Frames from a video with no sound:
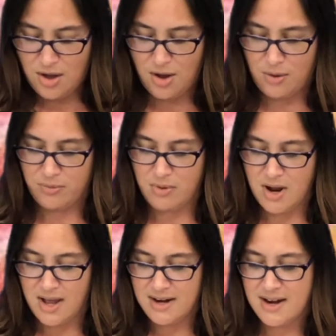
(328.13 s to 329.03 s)
All
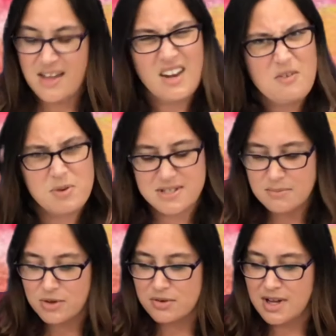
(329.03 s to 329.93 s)
right, now that I put
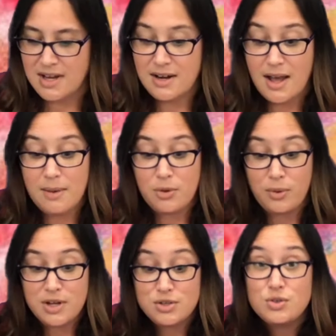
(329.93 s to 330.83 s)
some green, I'm
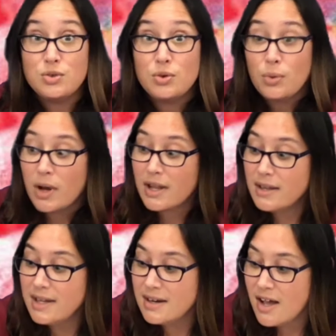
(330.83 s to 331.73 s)
going to
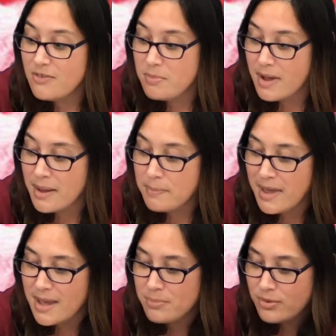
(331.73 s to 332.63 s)
clean off my
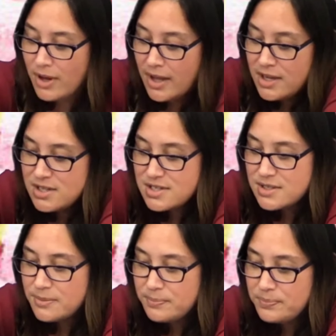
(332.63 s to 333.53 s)
paintbrush.